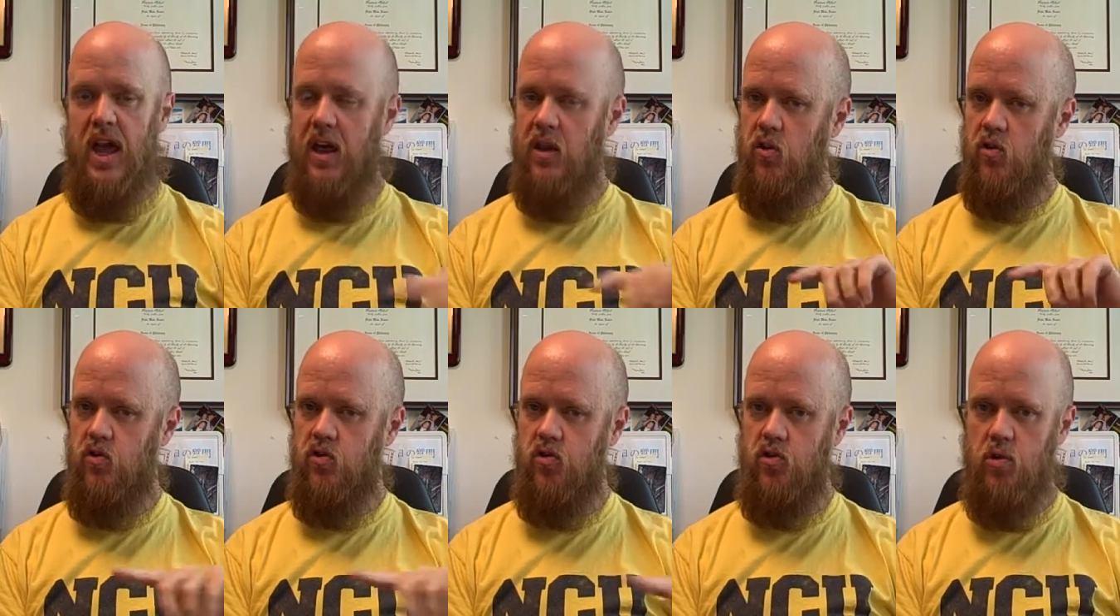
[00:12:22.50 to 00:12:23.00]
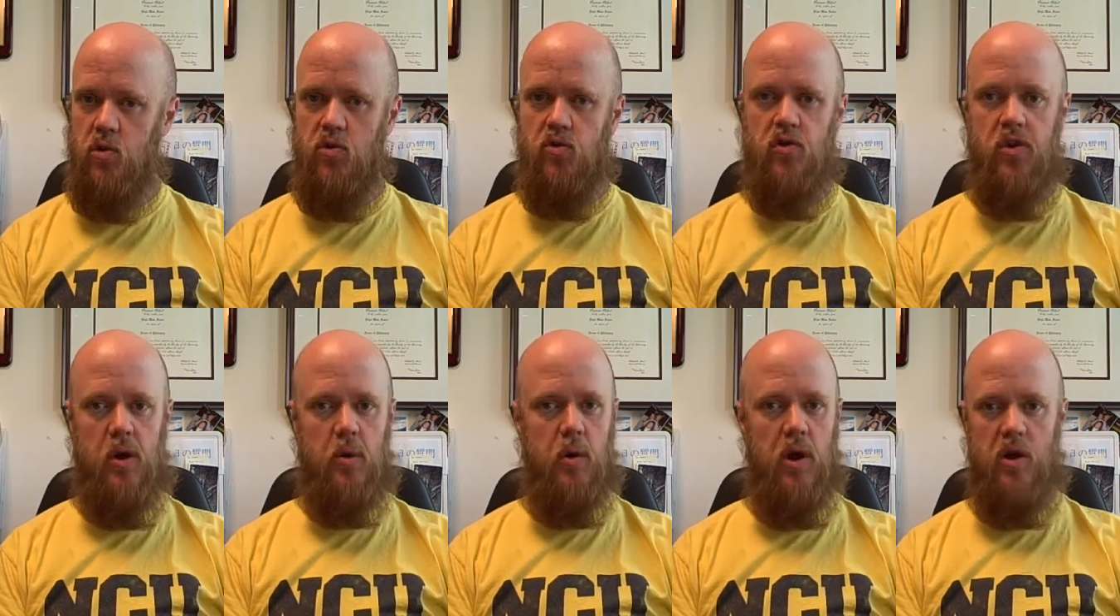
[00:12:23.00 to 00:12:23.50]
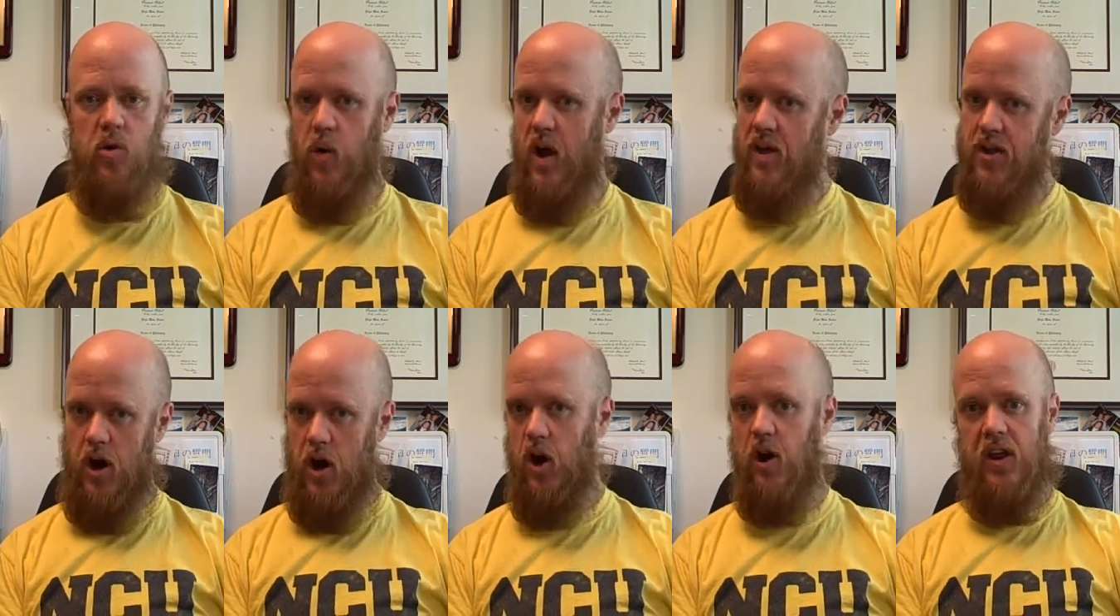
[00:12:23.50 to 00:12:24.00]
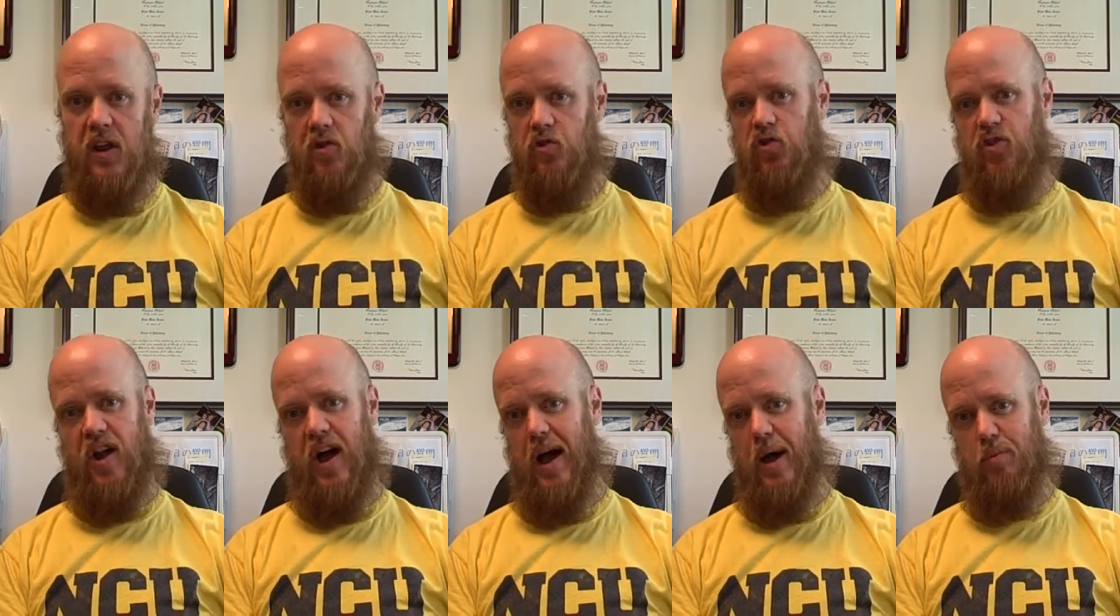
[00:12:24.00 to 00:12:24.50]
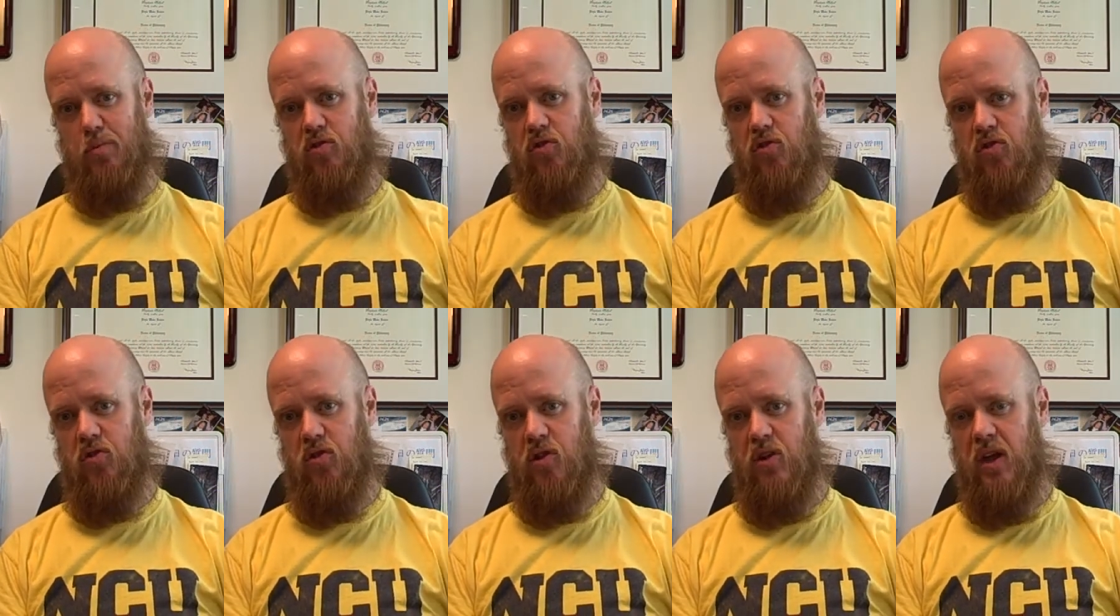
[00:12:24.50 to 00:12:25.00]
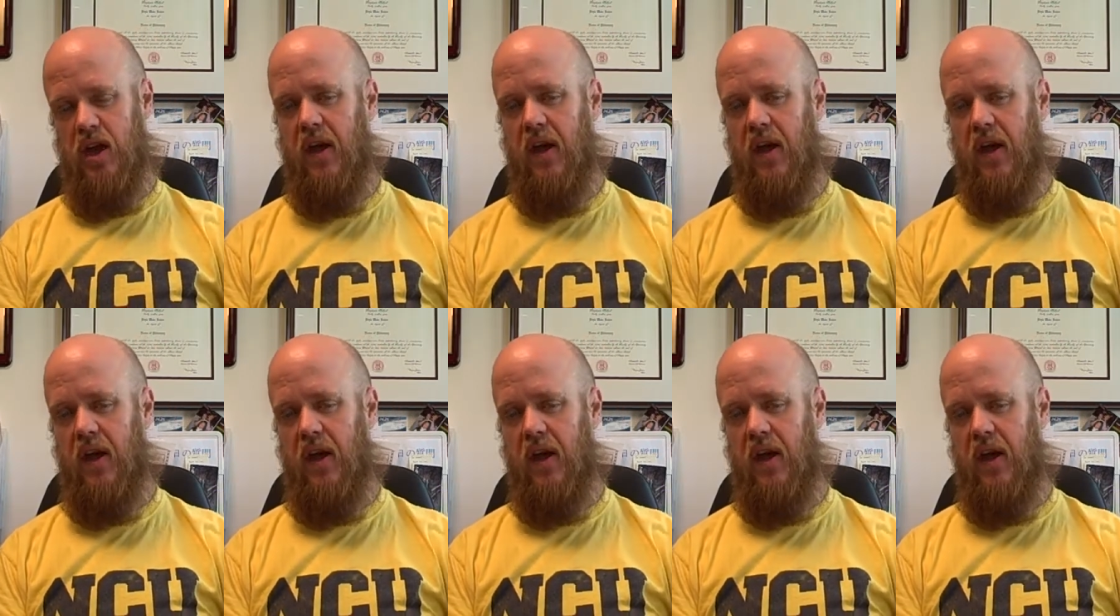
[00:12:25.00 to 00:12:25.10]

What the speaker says: And as soon as they run away, the hurting stops.